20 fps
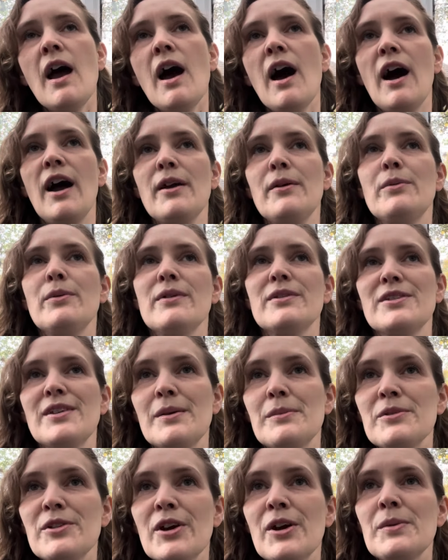I
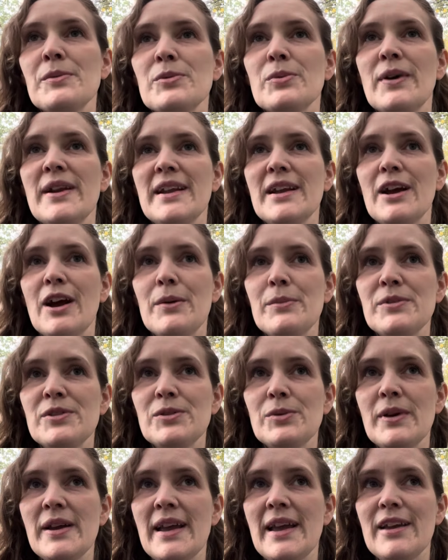sometimes, when it comes
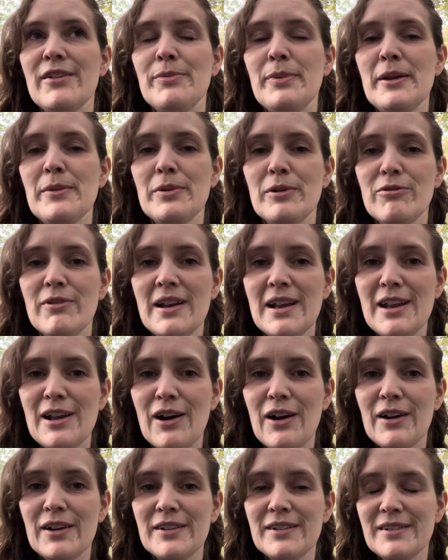to it, if people really
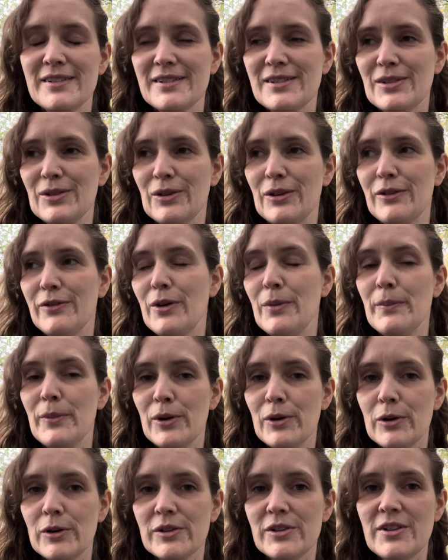aren't sort of on
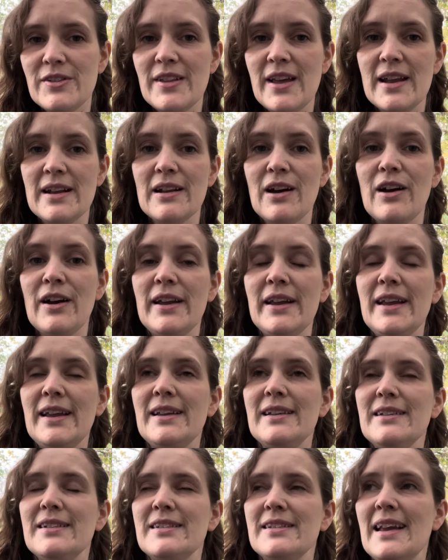board, then
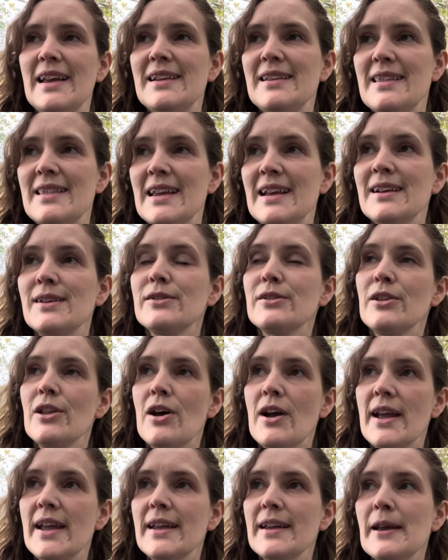I say things
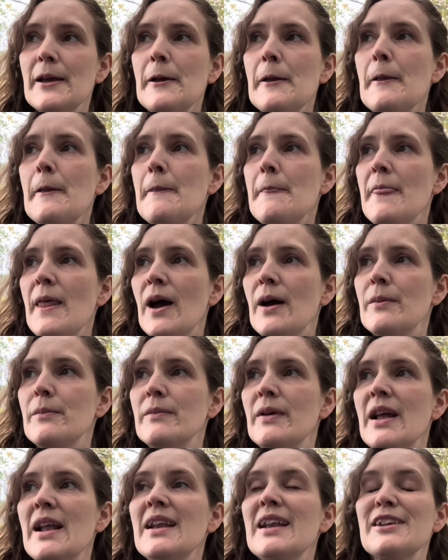like,
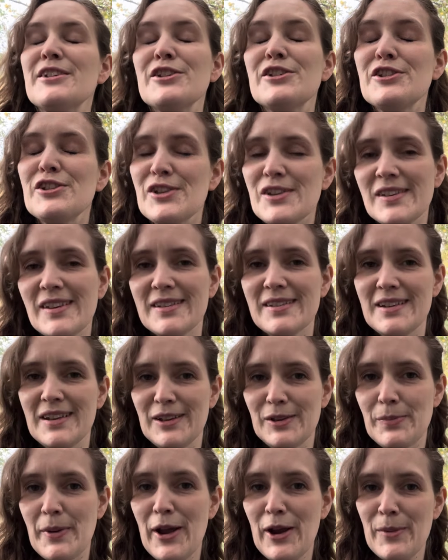let's just do this as an
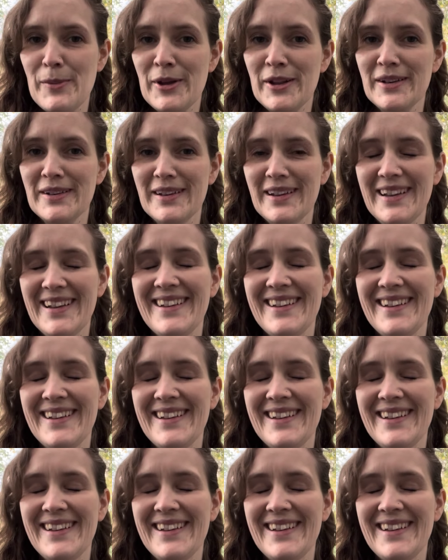experiment.